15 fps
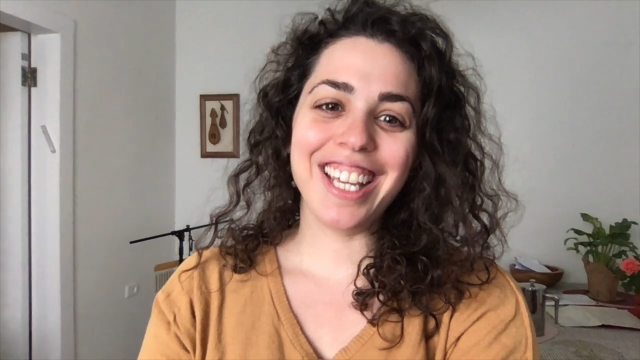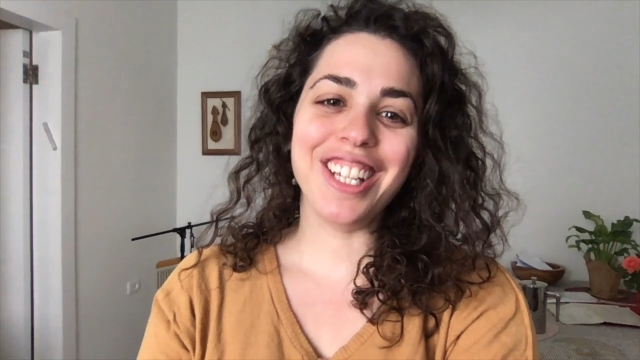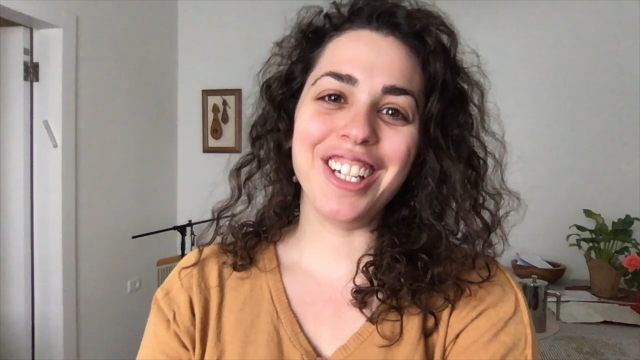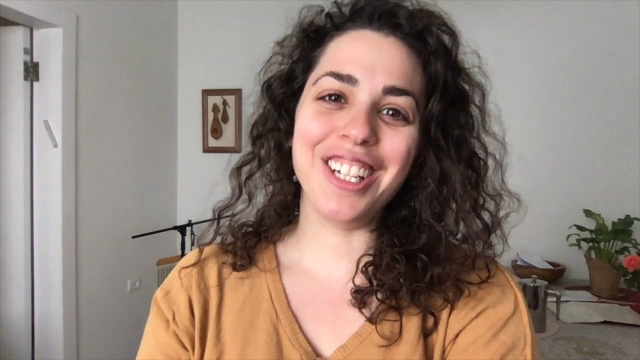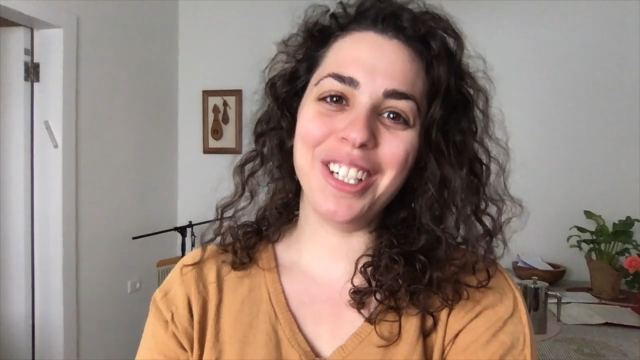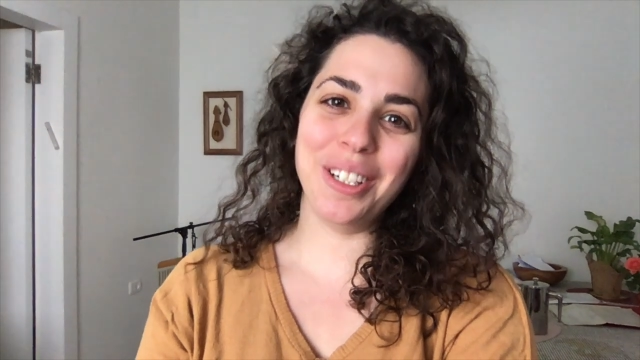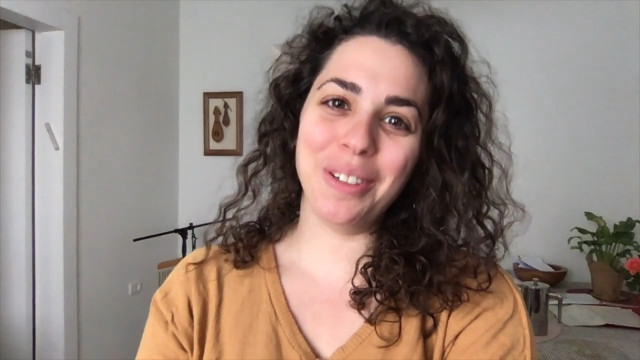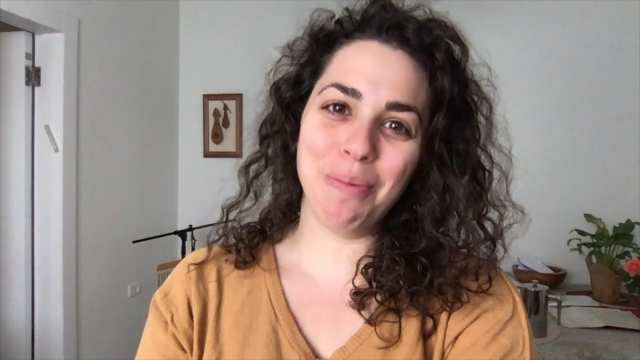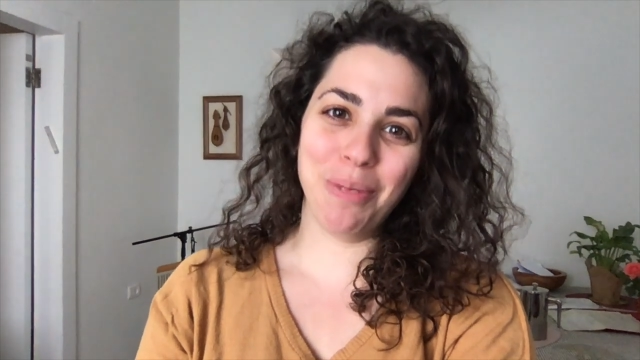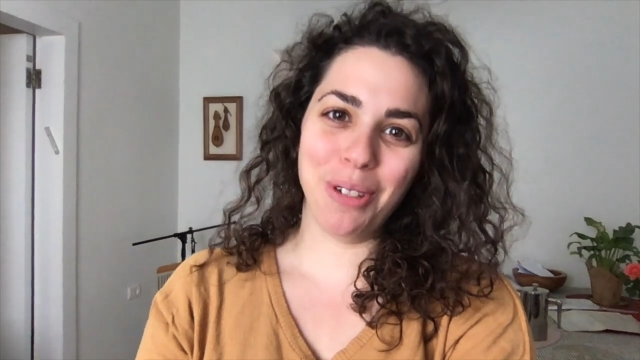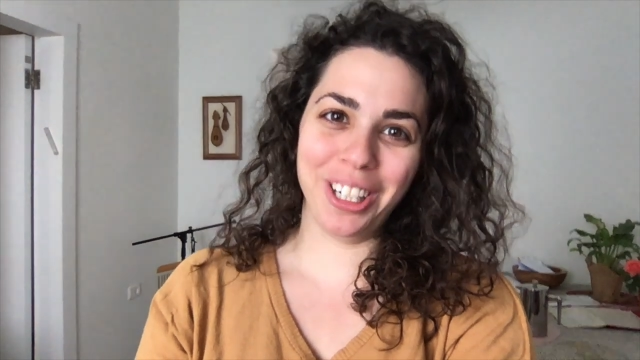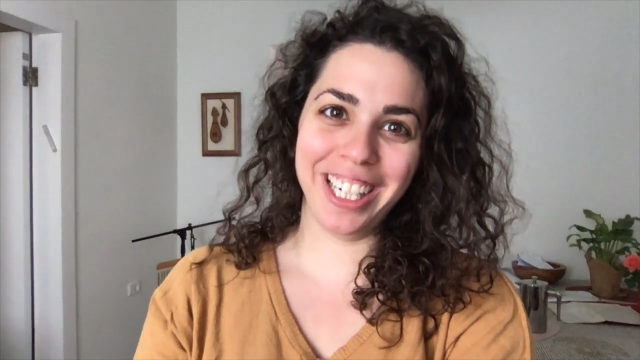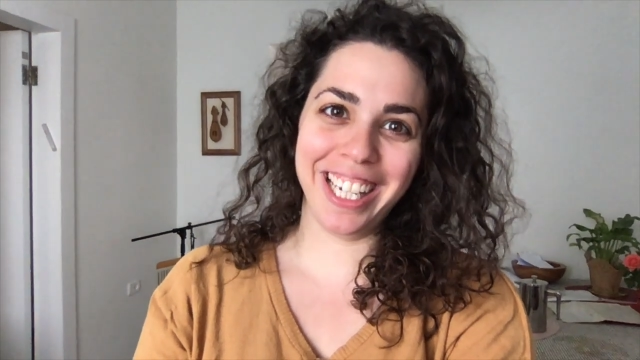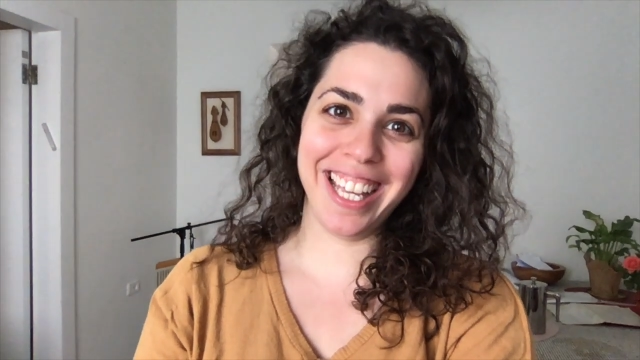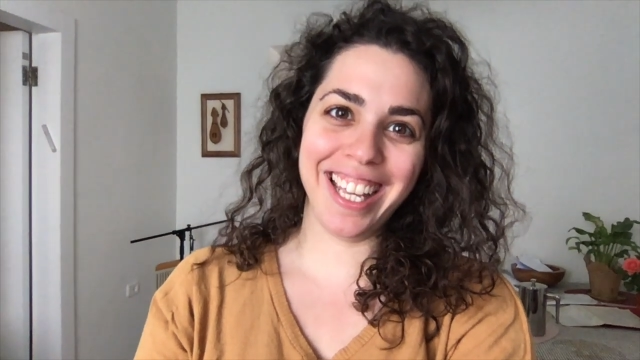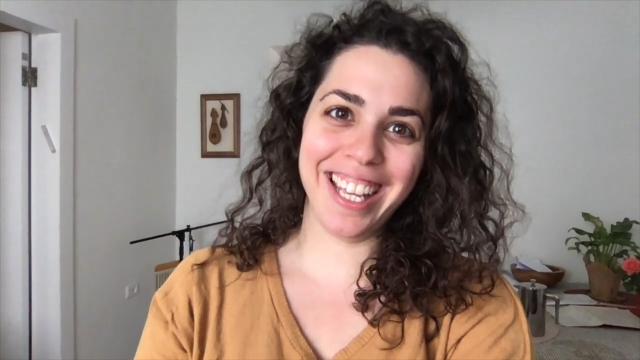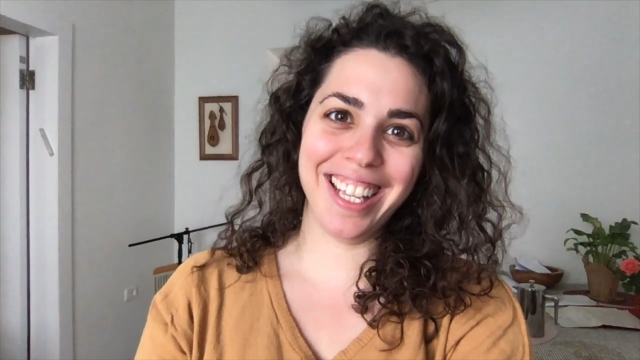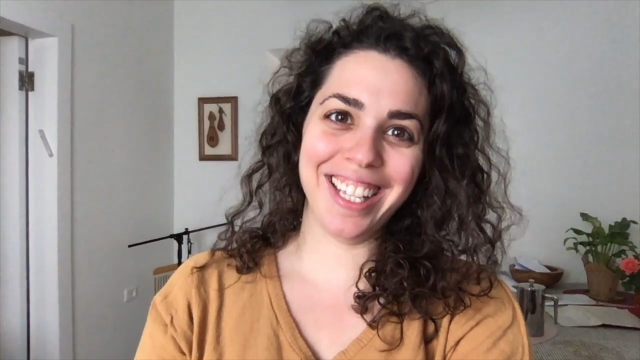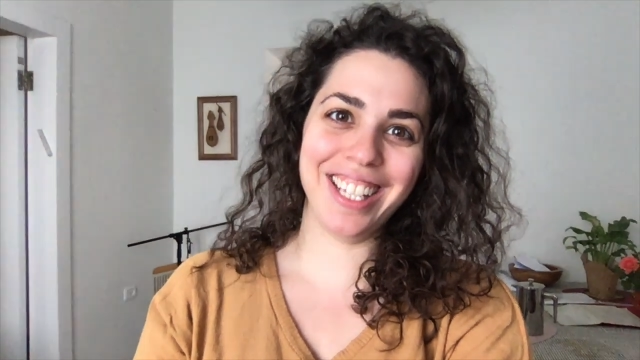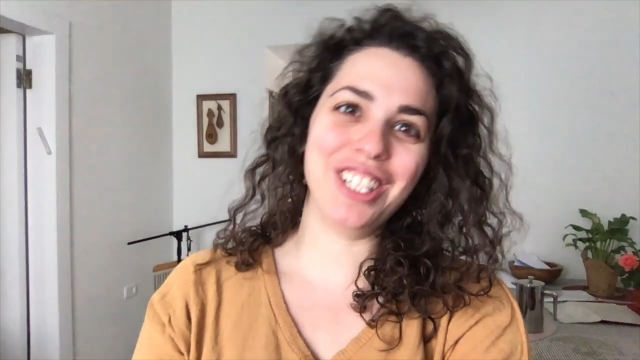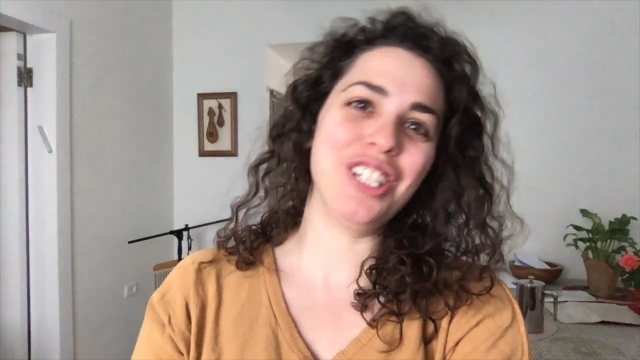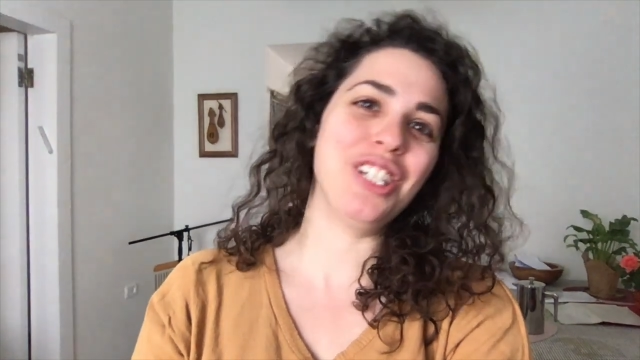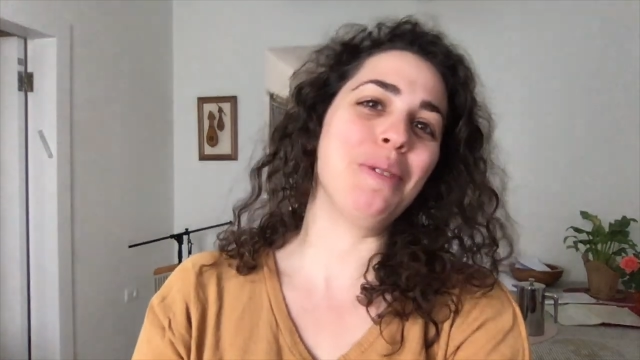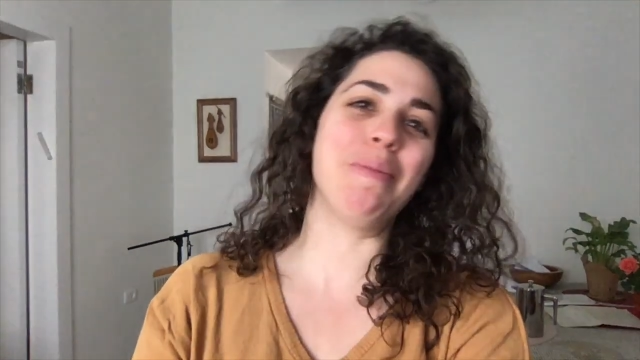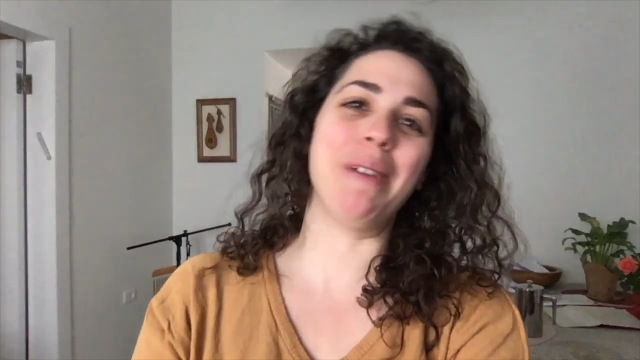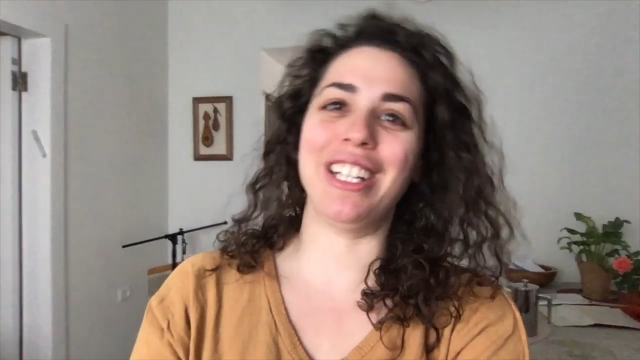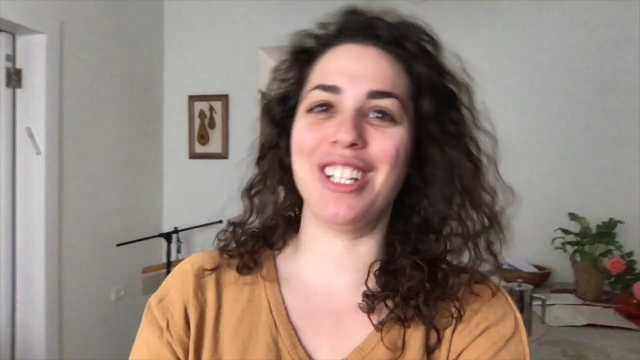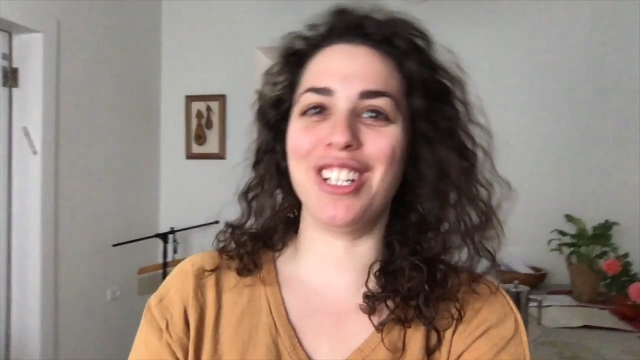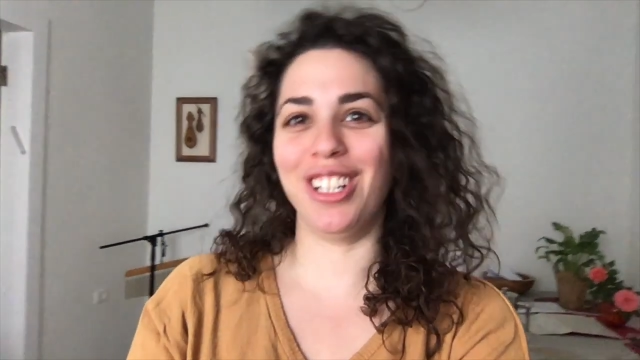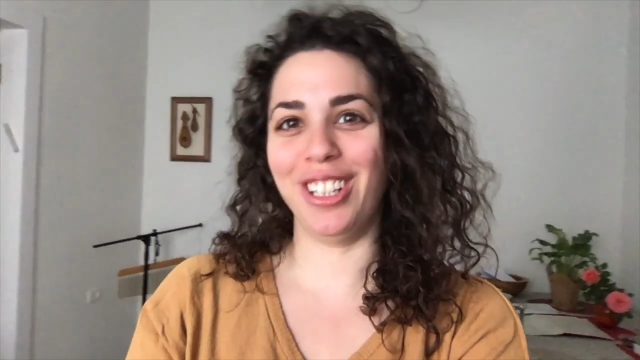Good morning,
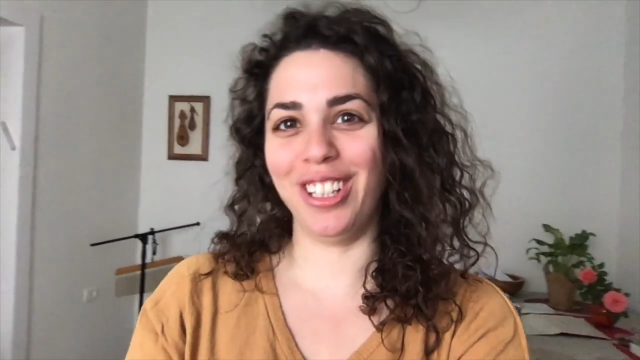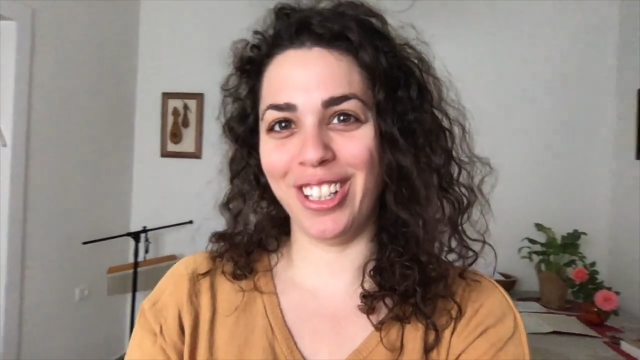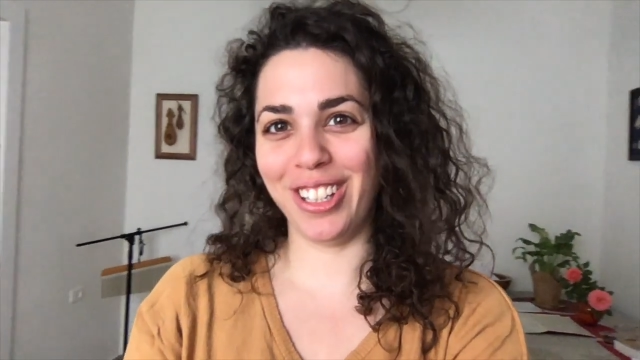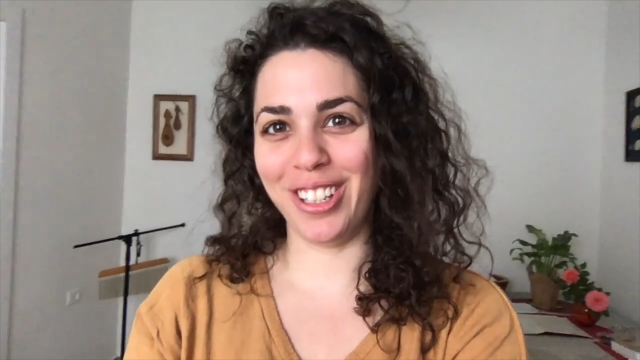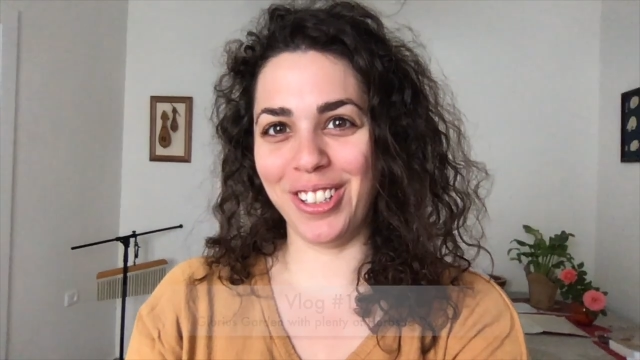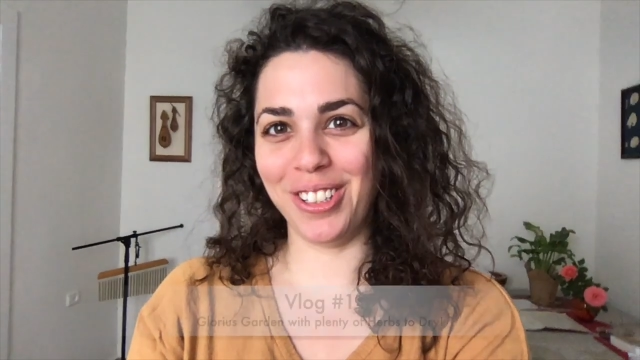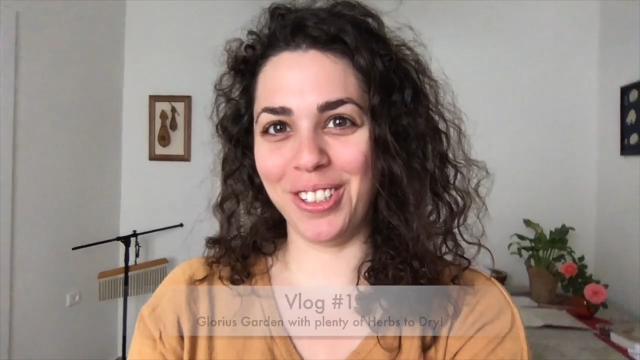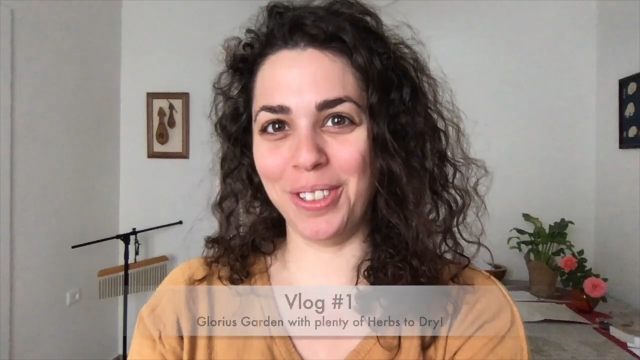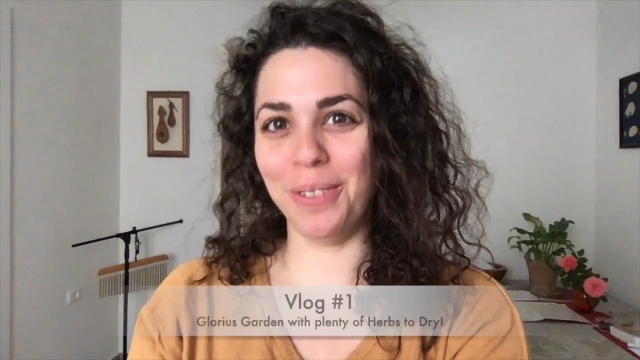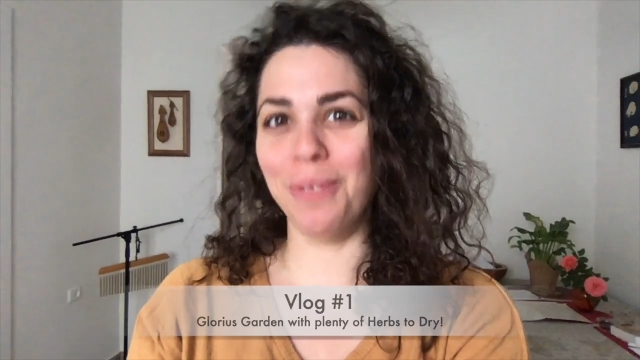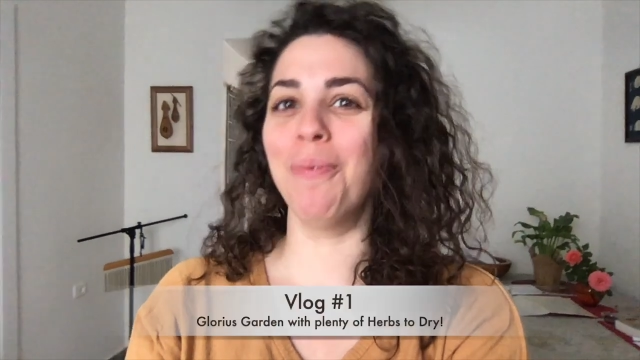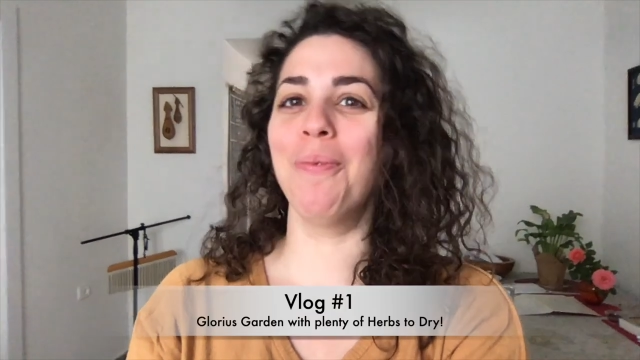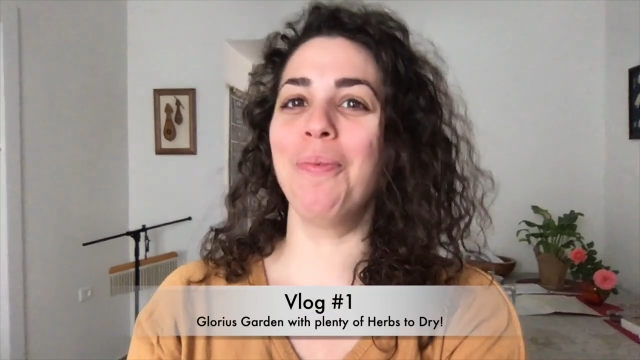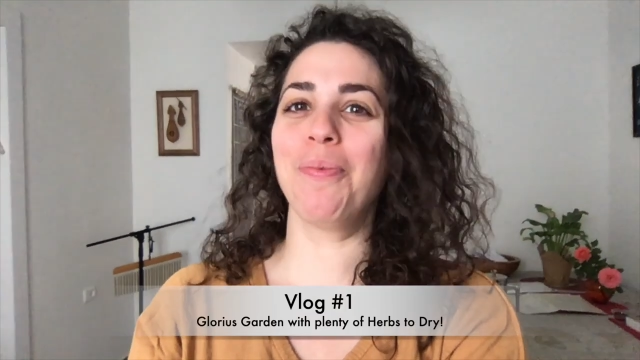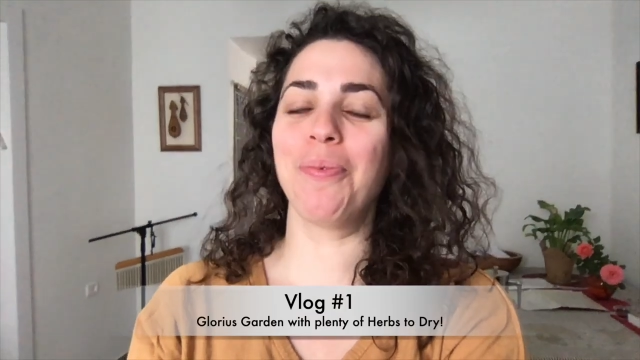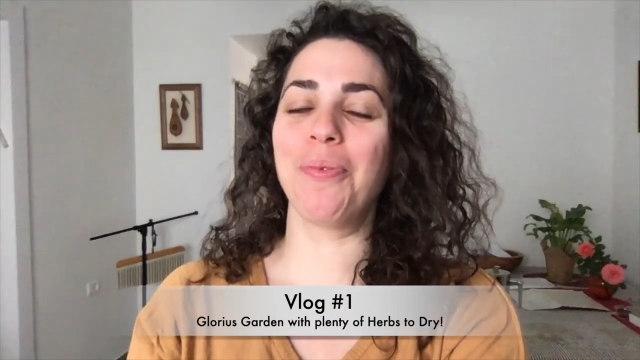Shabbat Shalom.